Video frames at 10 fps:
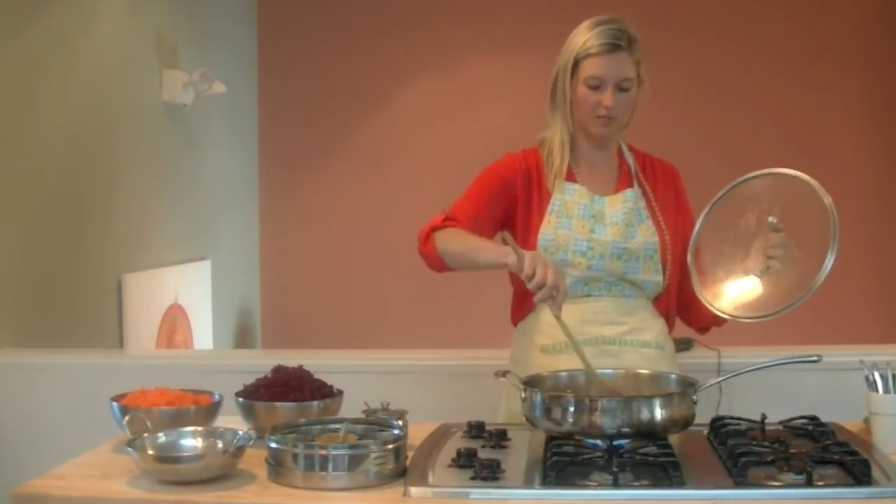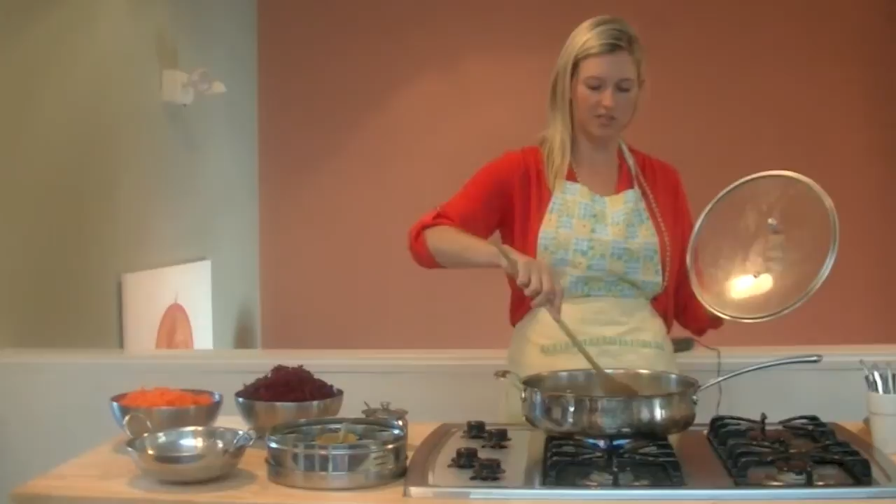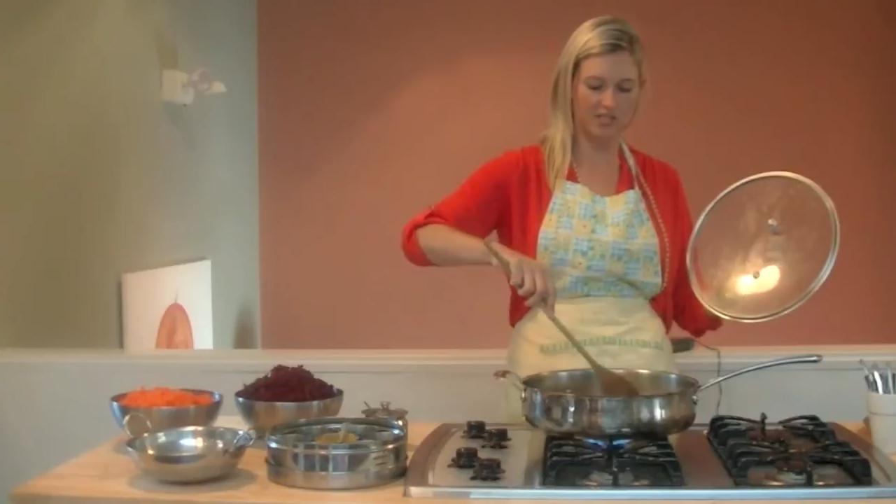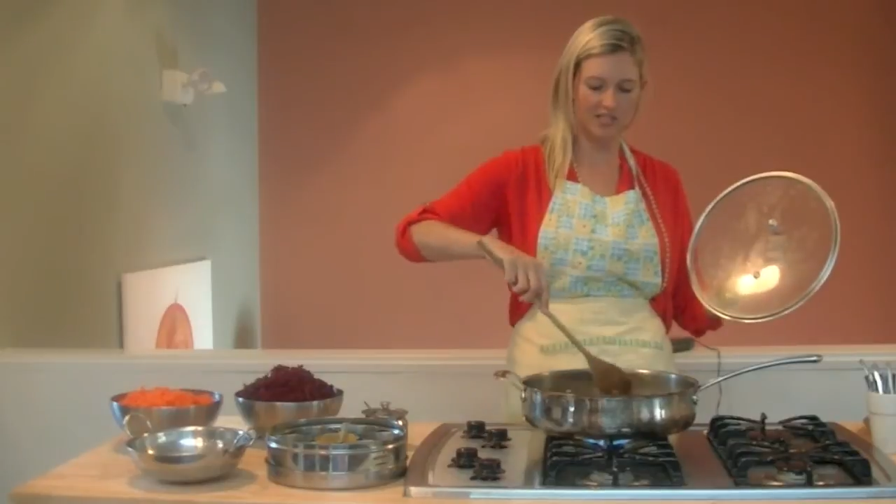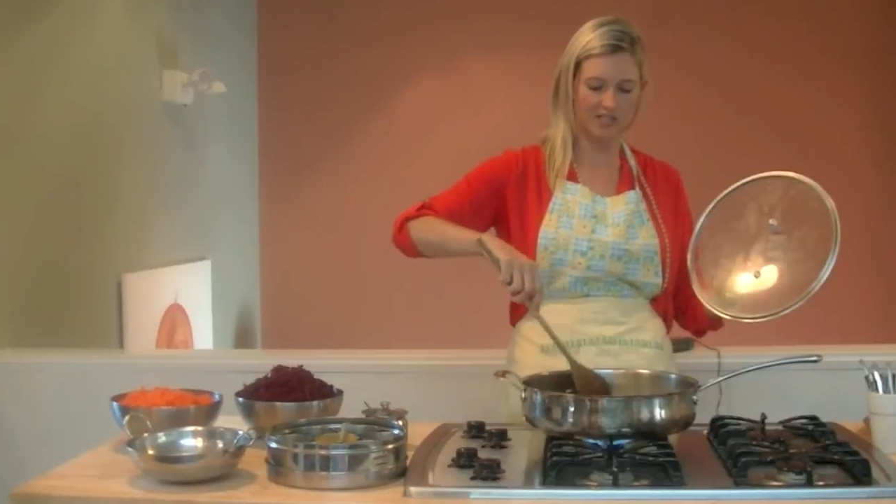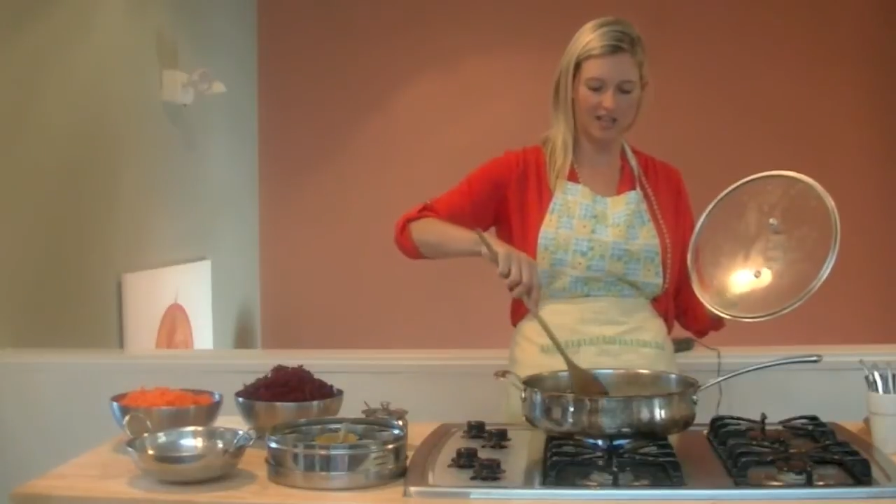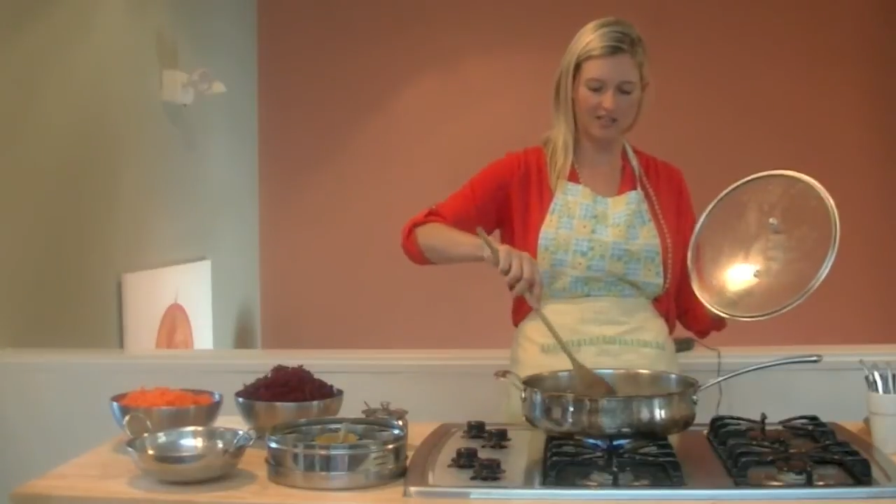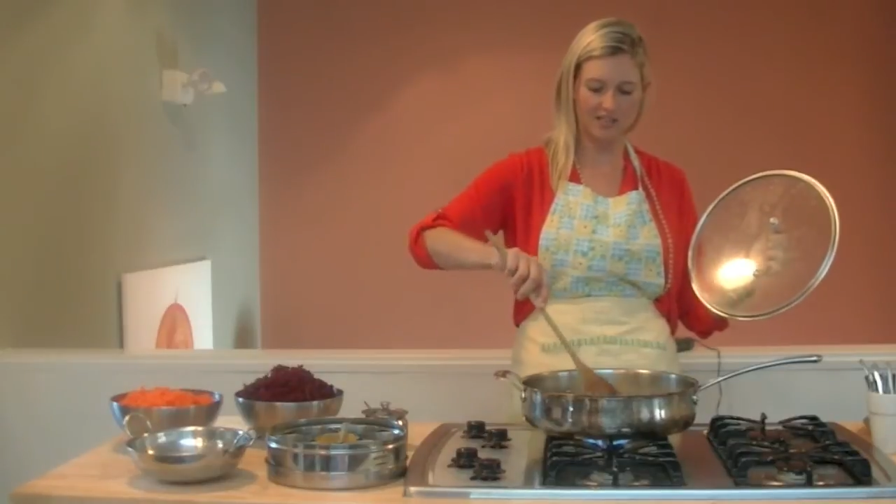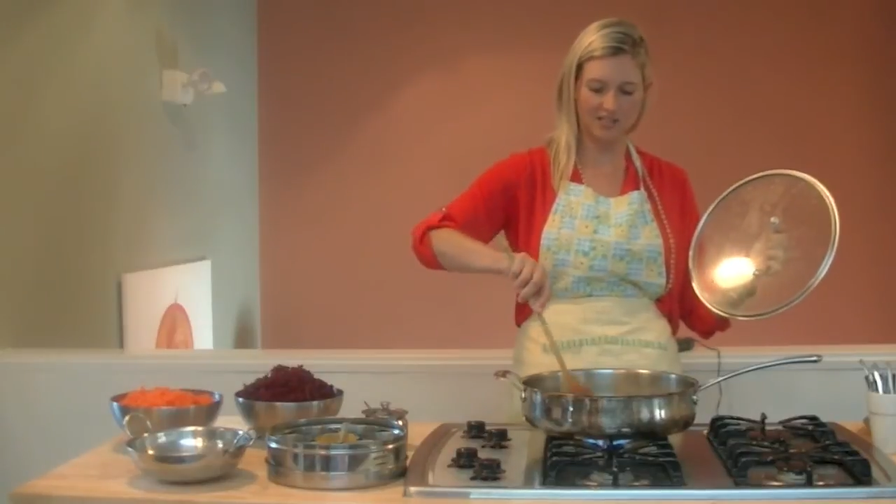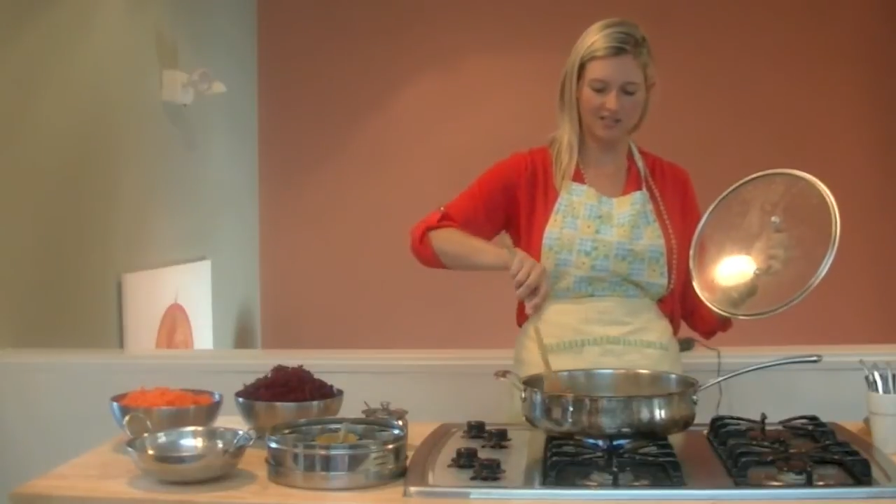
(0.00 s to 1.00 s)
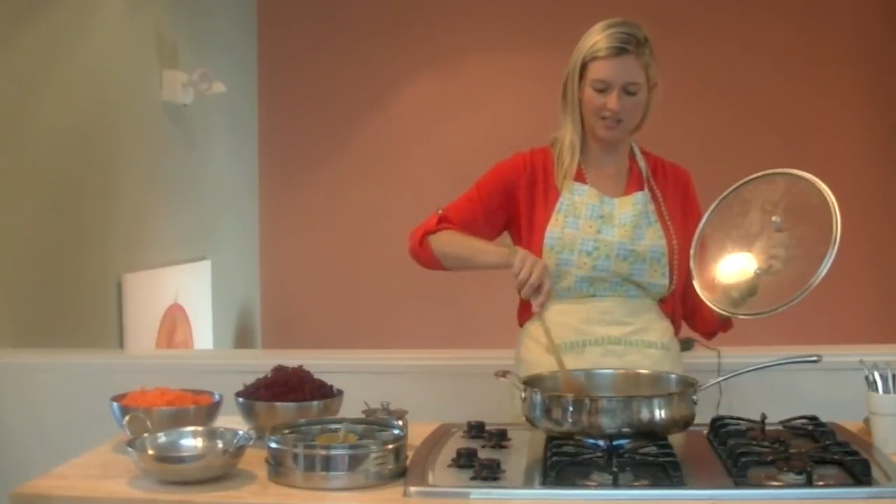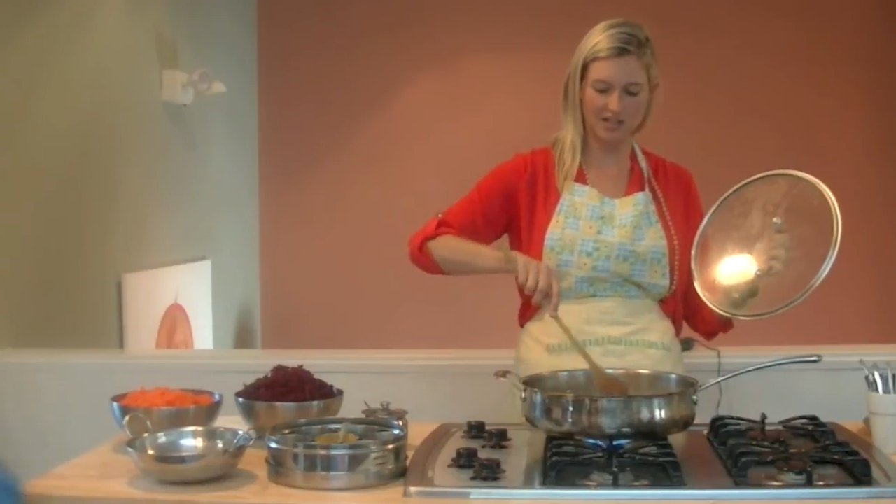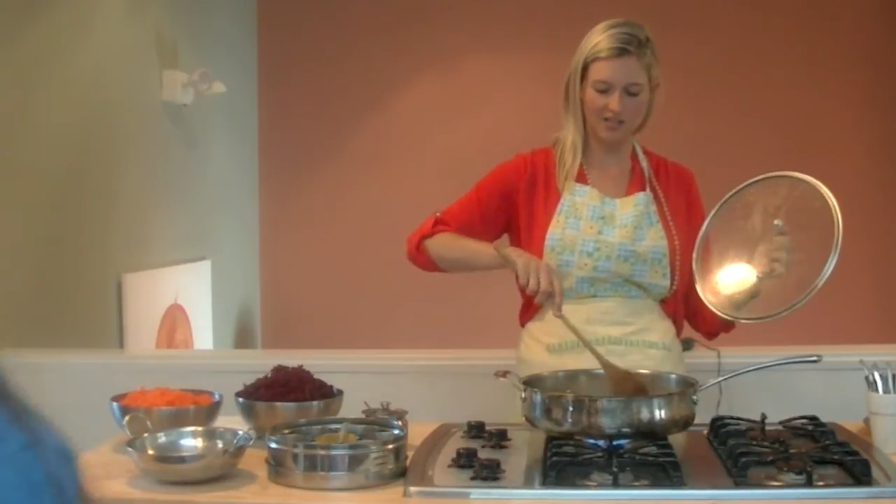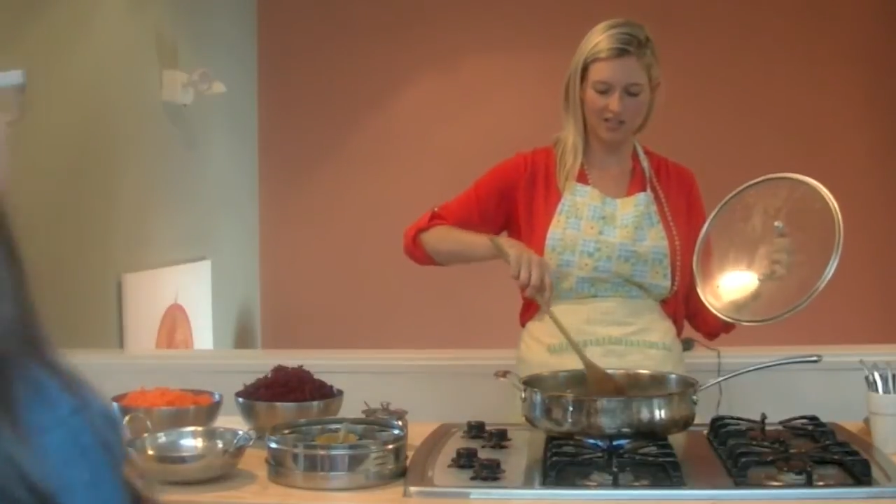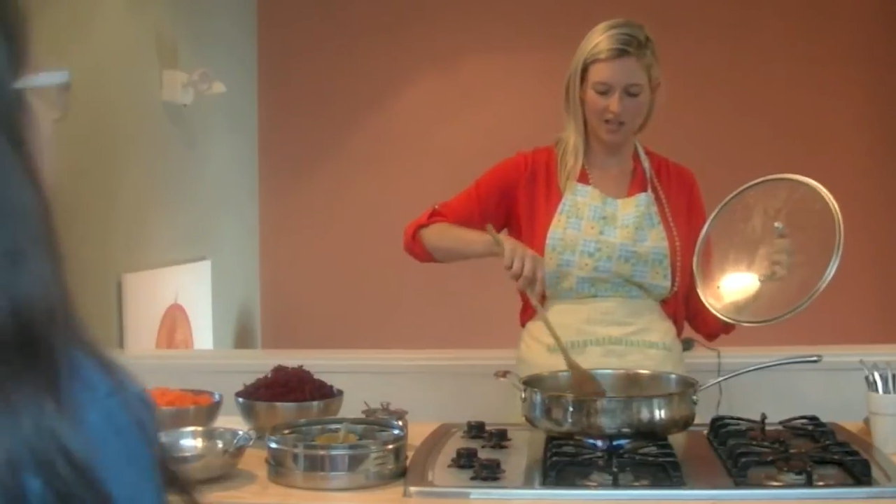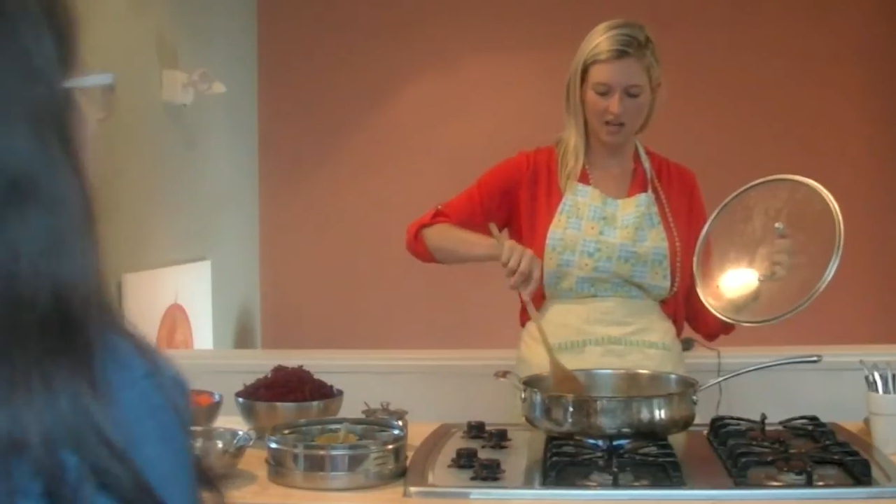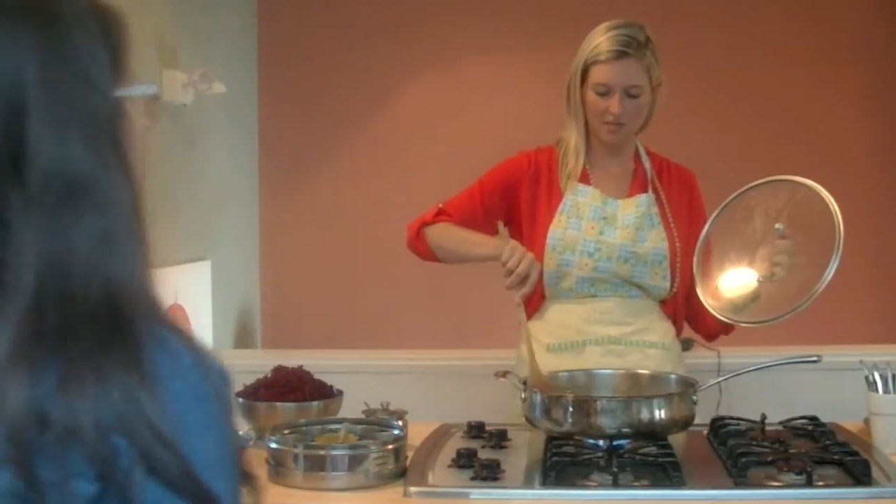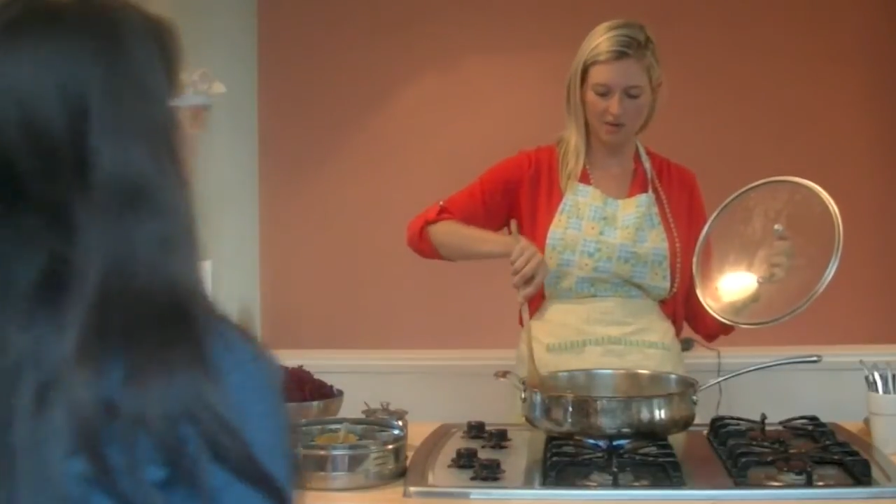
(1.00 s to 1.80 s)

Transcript: just in the essence of saving time.